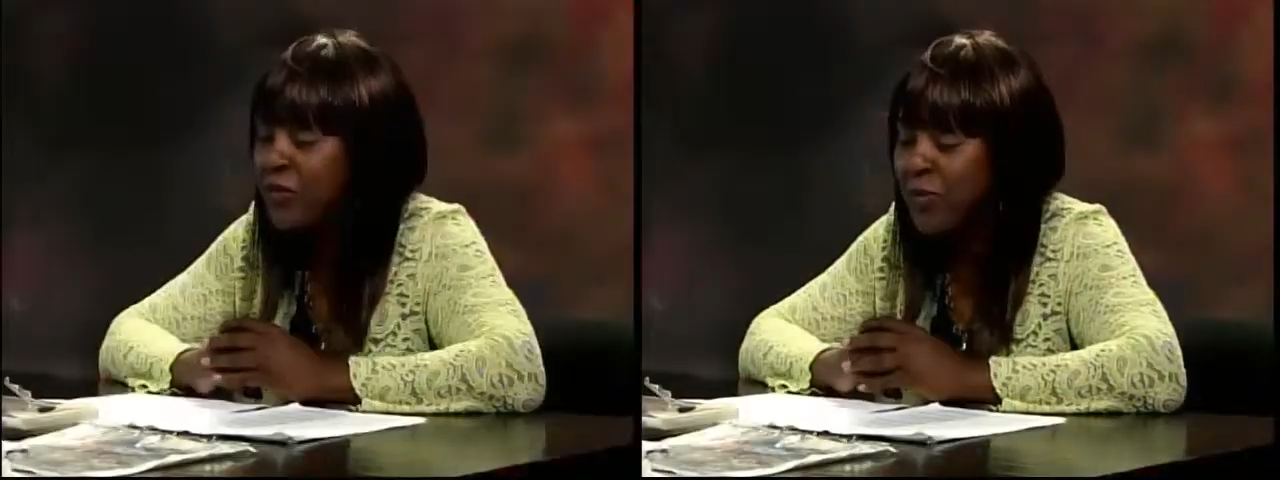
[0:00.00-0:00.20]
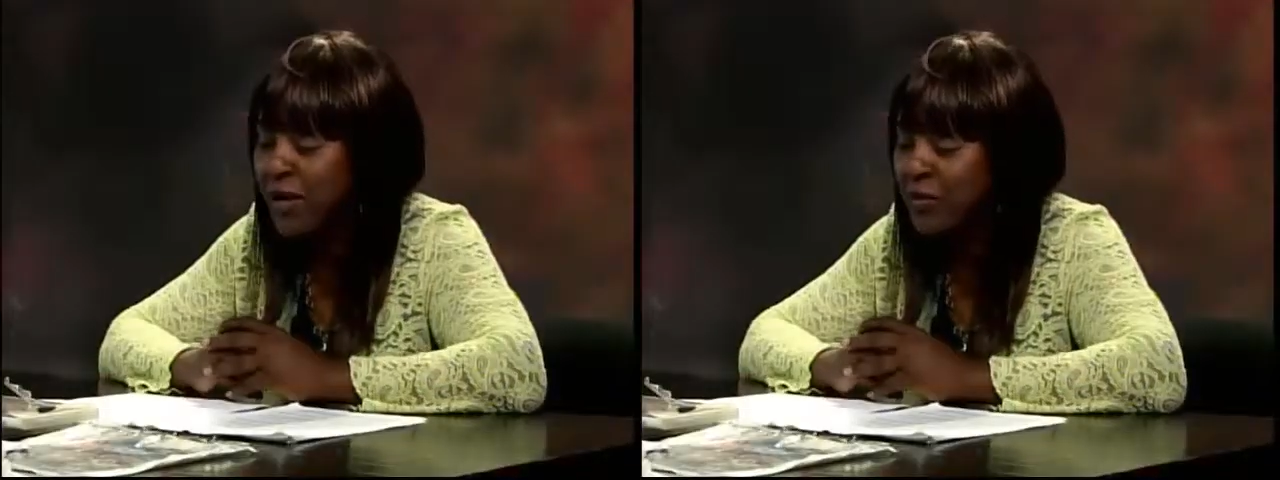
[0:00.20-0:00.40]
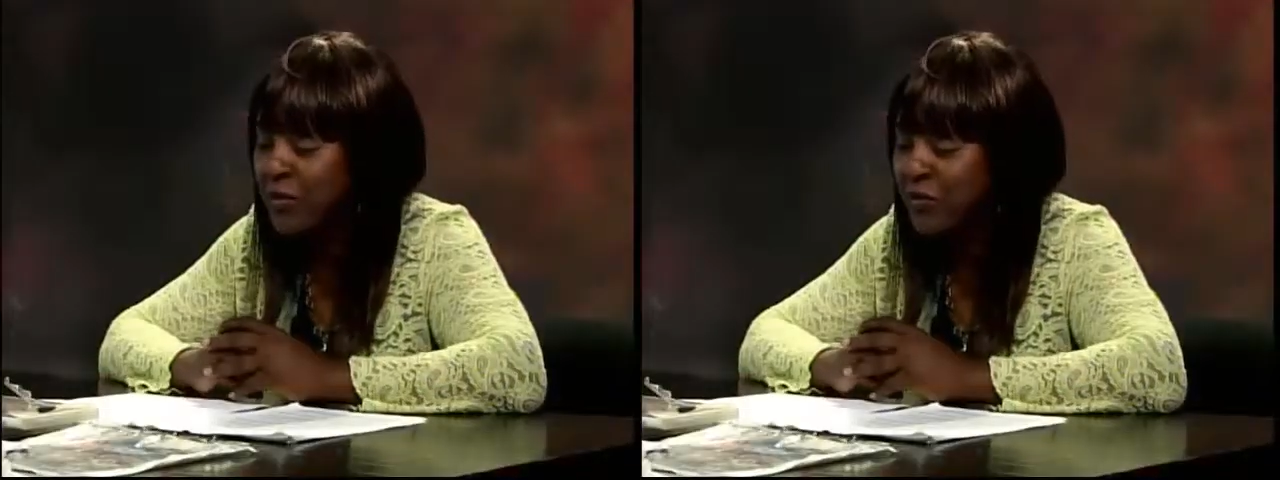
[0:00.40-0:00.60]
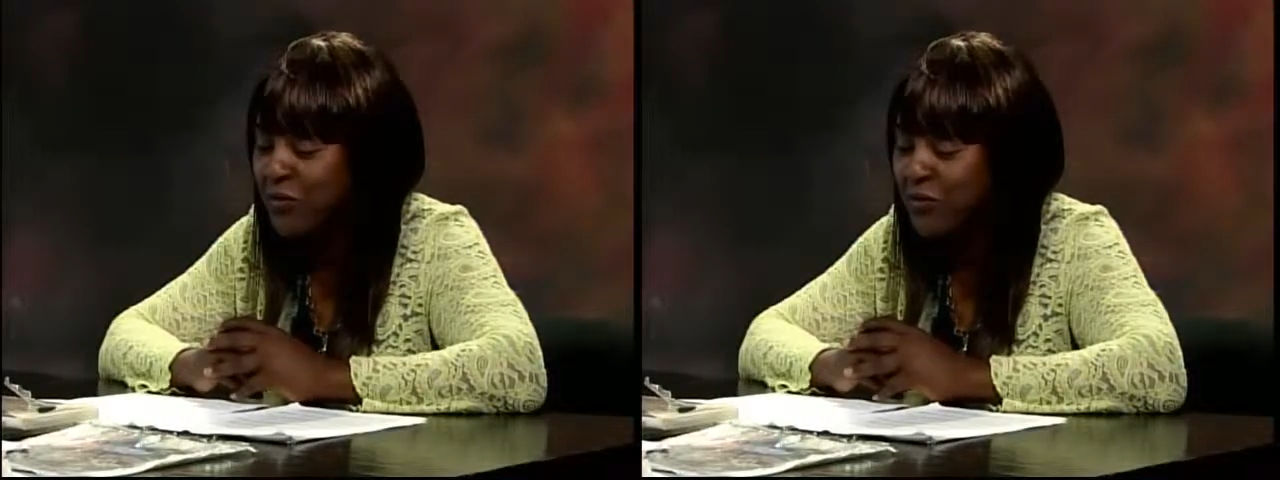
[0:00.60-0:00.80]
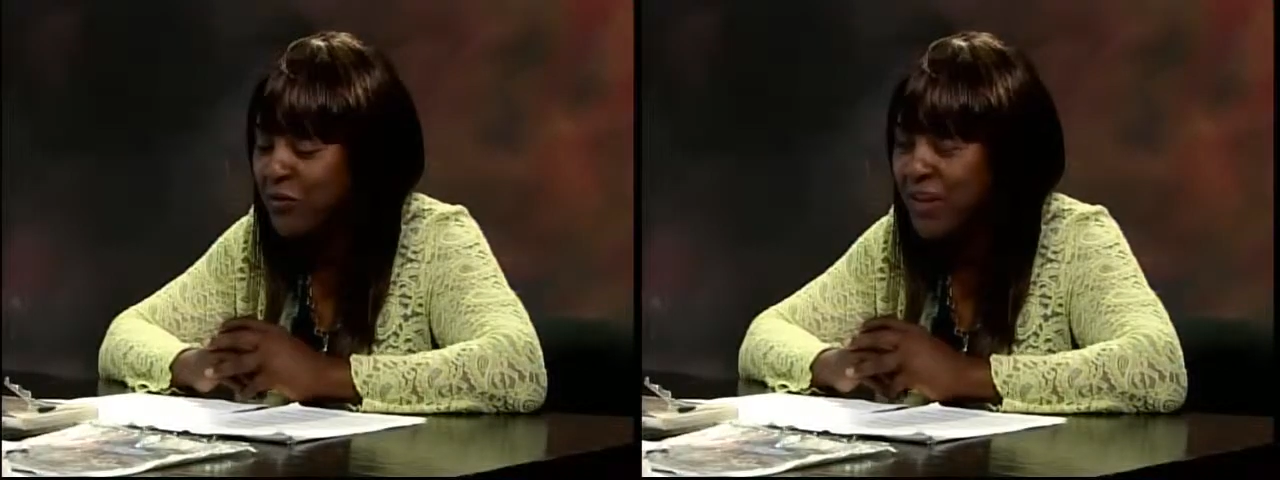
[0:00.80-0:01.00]
about those
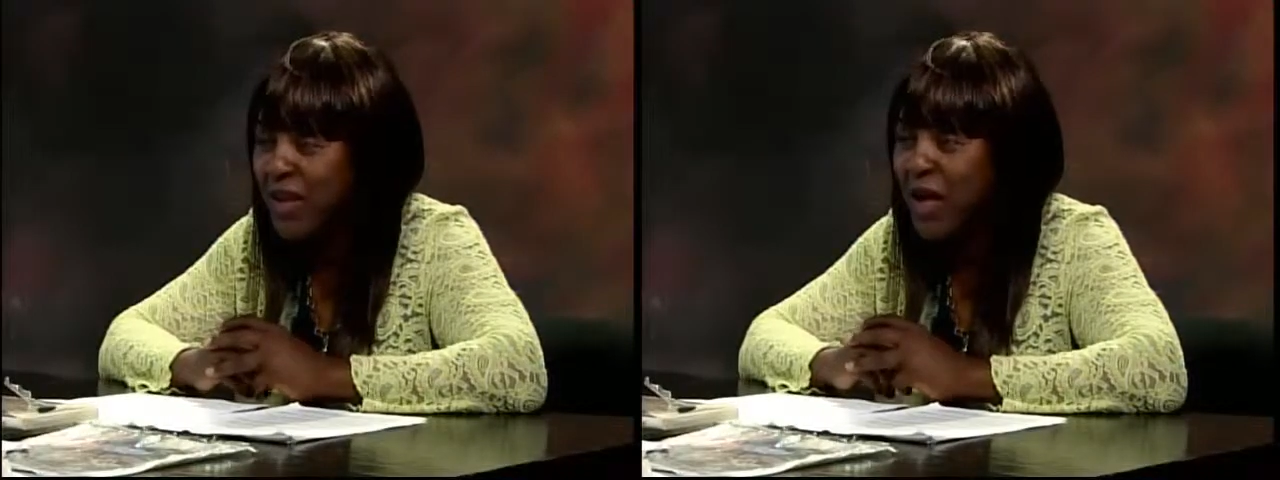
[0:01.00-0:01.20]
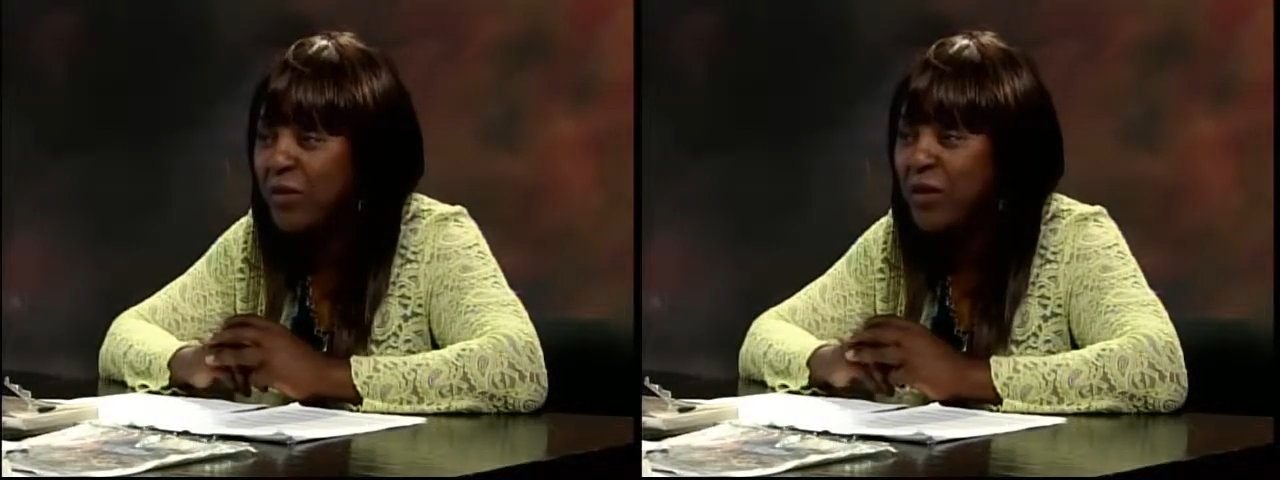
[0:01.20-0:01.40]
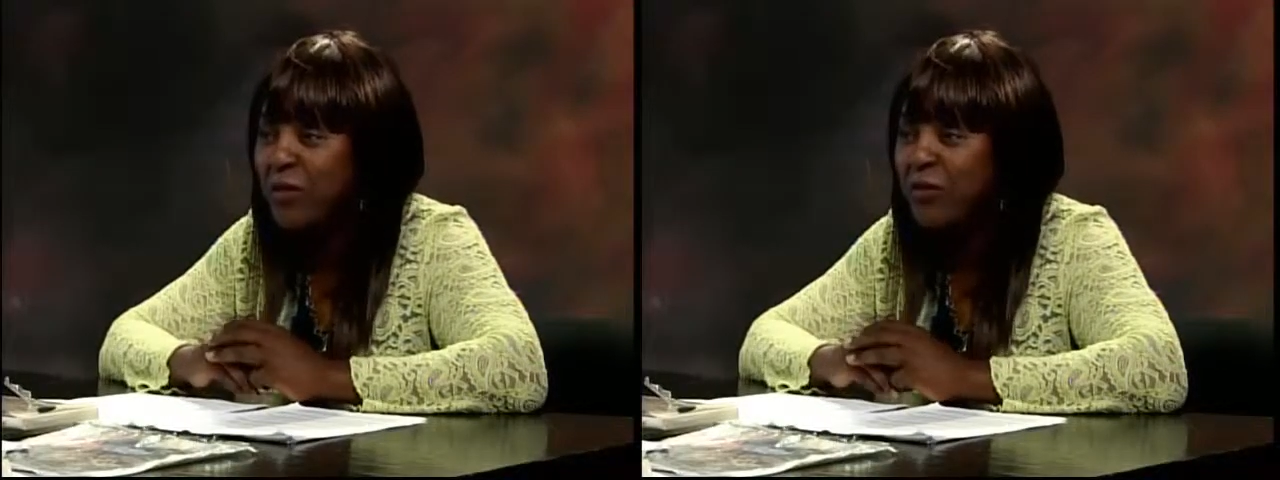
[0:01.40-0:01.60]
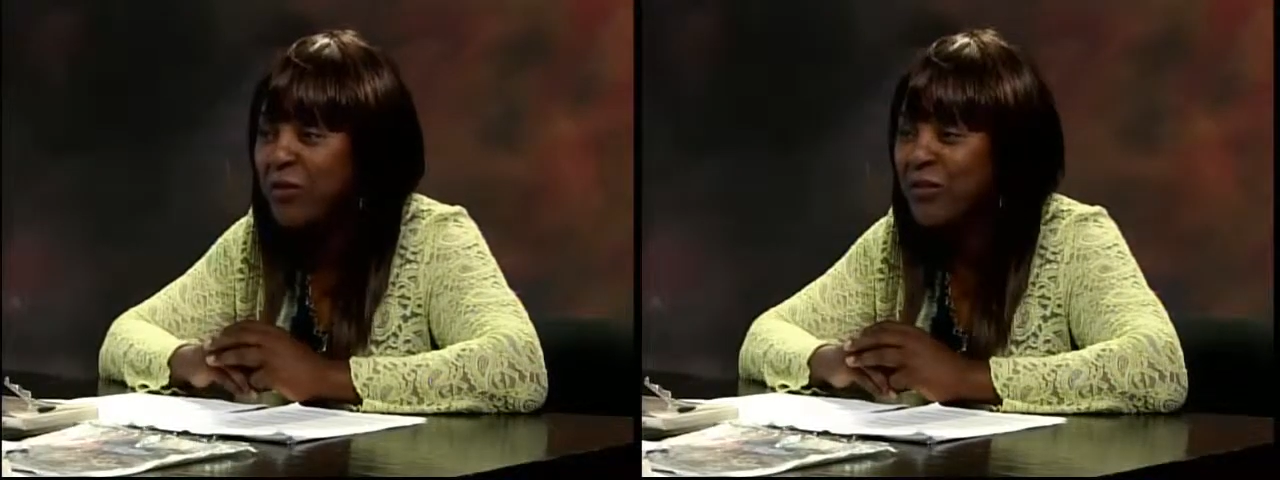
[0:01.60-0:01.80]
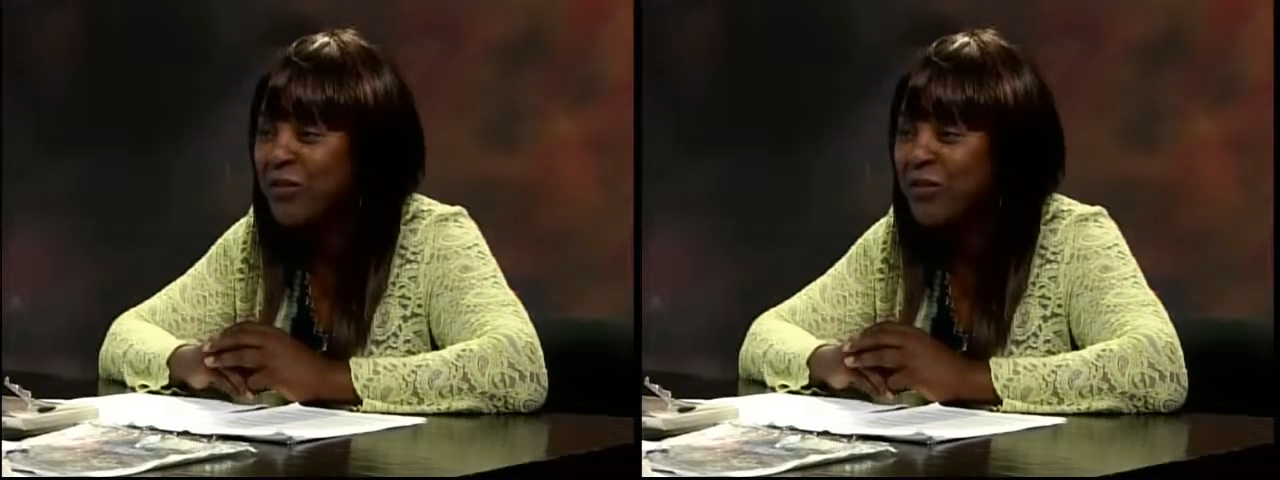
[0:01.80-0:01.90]
phenomenal